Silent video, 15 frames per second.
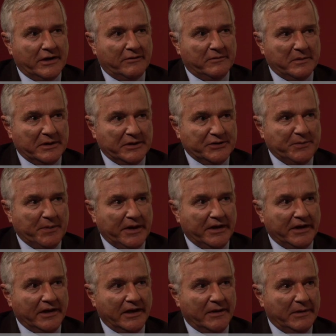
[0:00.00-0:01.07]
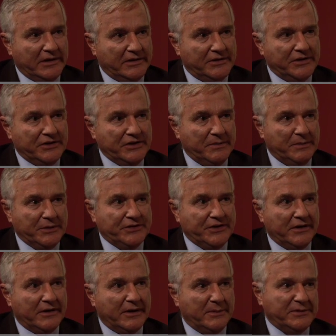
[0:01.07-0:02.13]
government is spending, about
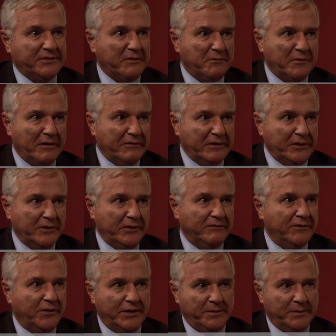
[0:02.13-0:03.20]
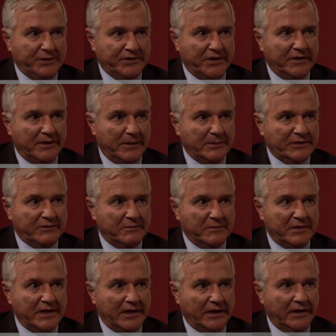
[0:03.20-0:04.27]
60% comes from revenue and 40% comes
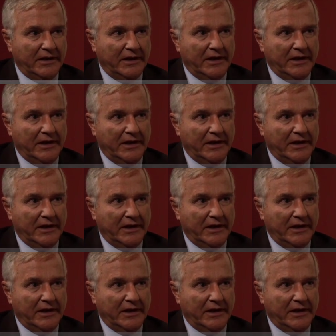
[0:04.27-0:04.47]
from debt.